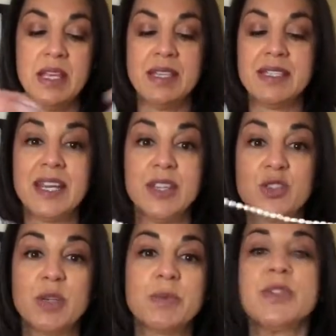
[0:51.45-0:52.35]
is to get the
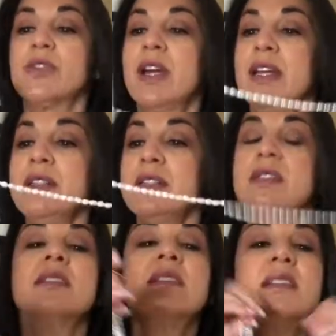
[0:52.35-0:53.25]
triple strand
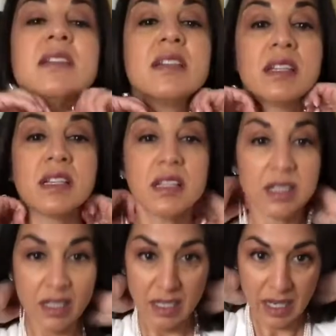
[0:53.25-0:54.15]

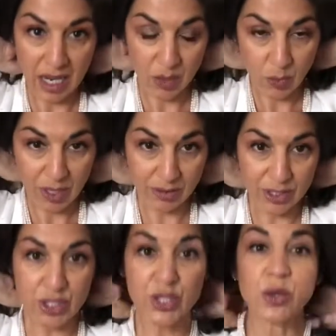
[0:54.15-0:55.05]
and wear
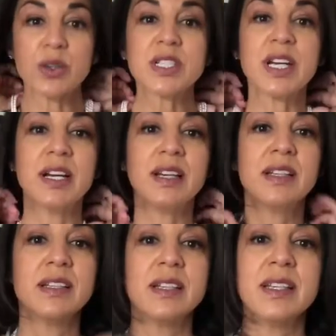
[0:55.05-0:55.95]
it shorter
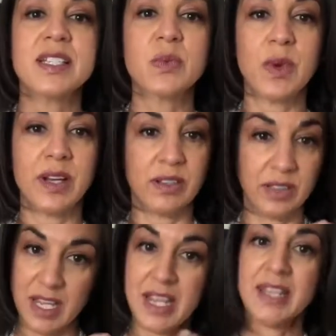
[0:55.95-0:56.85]
as
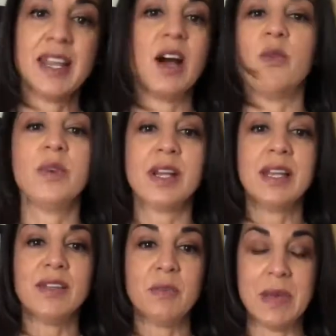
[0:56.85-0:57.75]
well. Now, what I
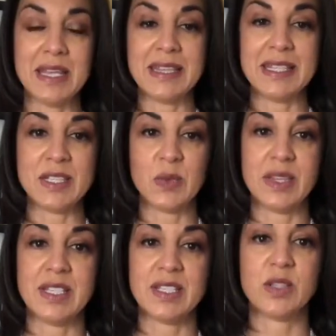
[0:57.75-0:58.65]
love about this
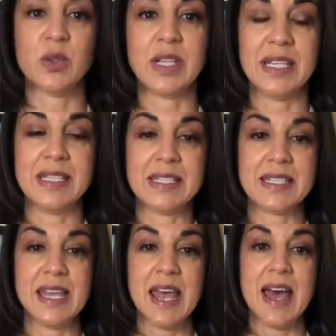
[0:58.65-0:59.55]
with this look
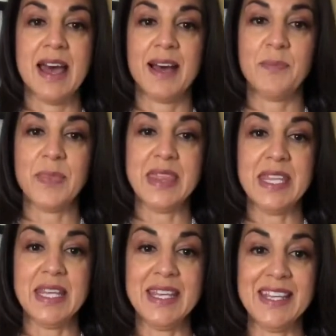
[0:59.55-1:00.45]
is um,
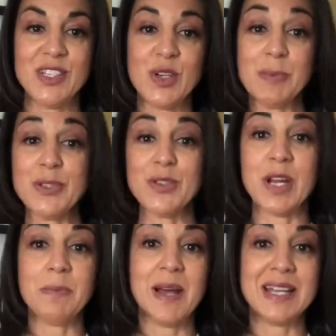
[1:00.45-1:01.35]
the triple
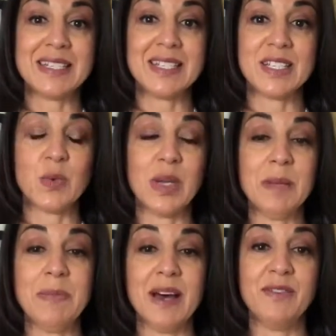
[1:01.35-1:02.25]
strand part sits well
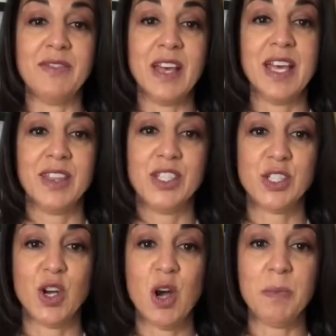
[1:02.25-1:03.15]
above the
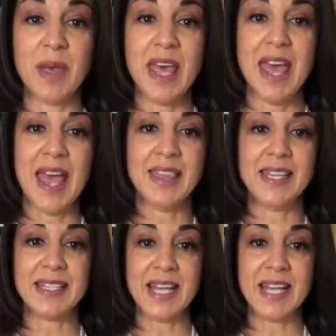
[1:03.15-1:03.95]
top and the